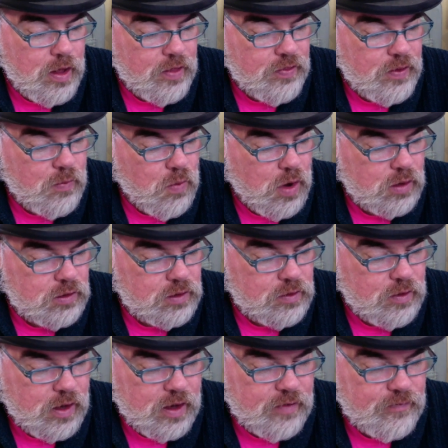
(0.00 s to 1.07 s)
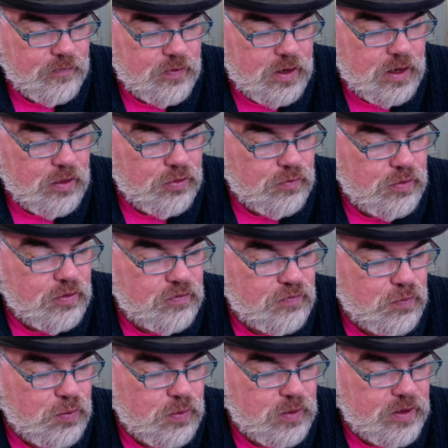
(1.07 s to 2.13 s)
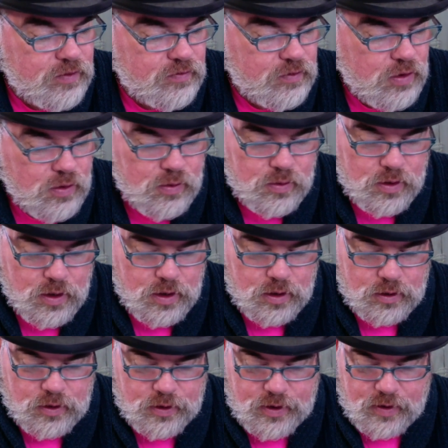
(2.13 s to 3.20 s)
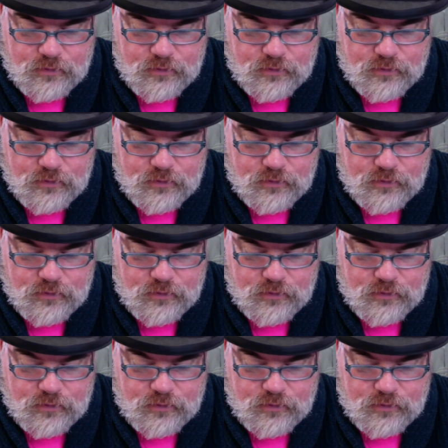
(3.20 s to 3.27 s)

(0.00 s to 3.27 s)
they waddled off through the swirling snow looking